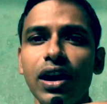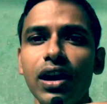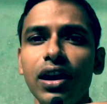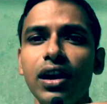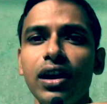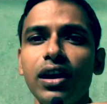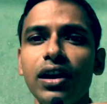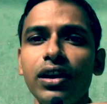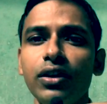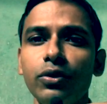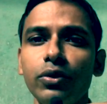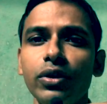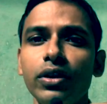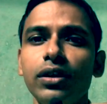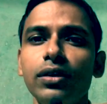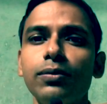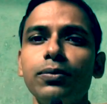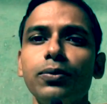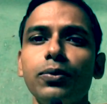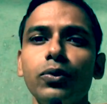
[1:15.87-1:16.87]
I
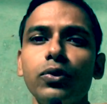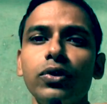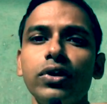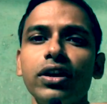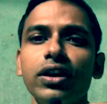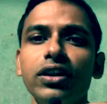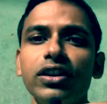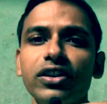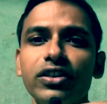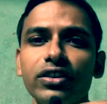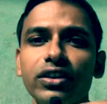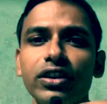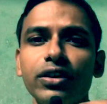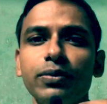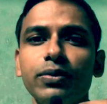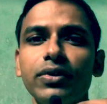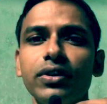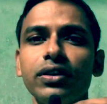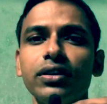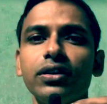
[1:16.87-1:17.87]
will put the
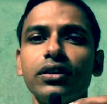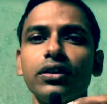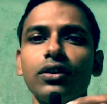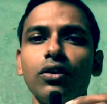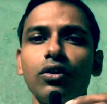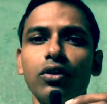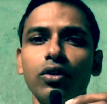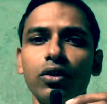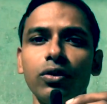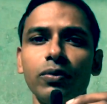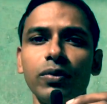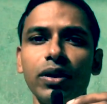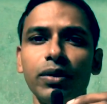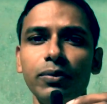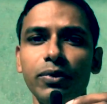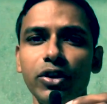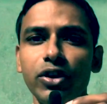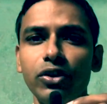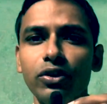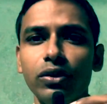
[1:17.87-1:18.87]
description on my
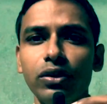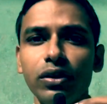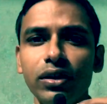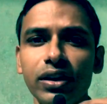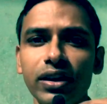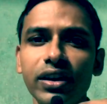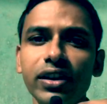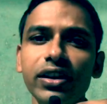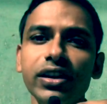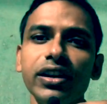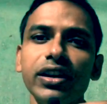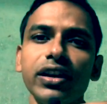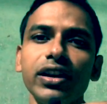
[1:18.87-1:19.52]
video link.